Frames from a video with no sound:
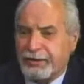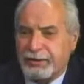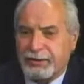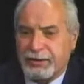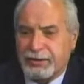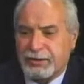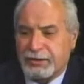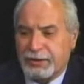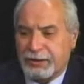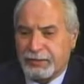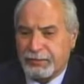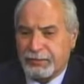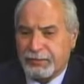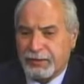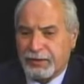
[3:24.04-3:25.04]
that
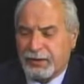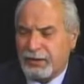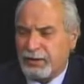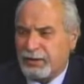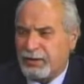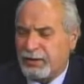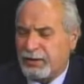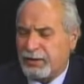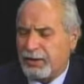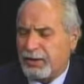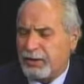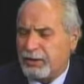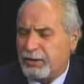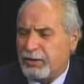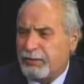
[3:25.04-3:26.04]

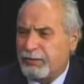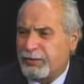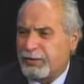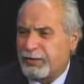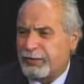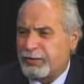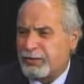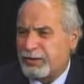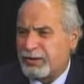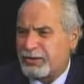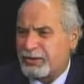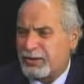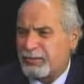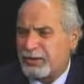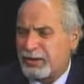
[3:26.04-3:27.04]
all of your different drugs
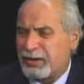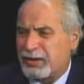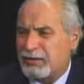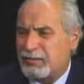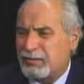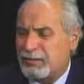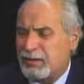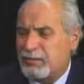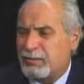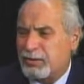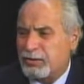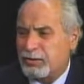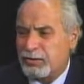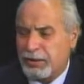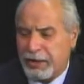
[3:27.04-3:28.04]
seem to
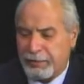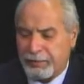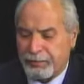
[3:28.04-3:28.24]
do that.